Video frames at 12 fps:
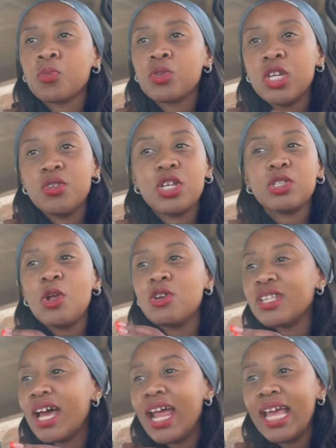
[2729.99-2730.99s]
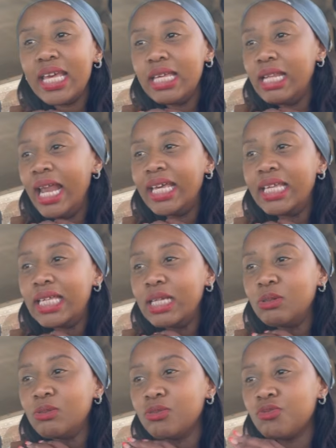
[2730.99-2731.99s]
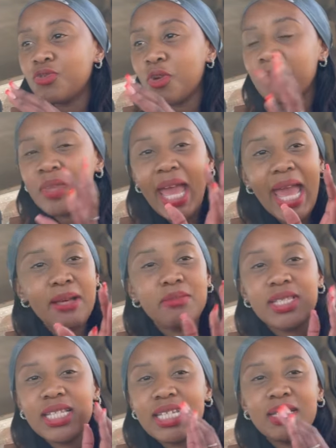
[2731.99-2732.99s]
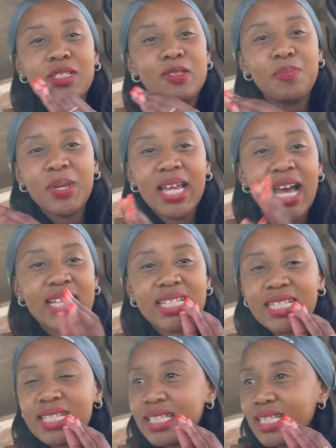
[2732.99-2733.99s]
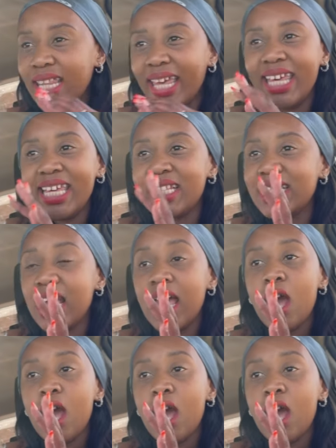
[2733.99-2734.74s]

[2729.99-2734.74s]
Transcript: Toto is also like from the MC speakers, the kids,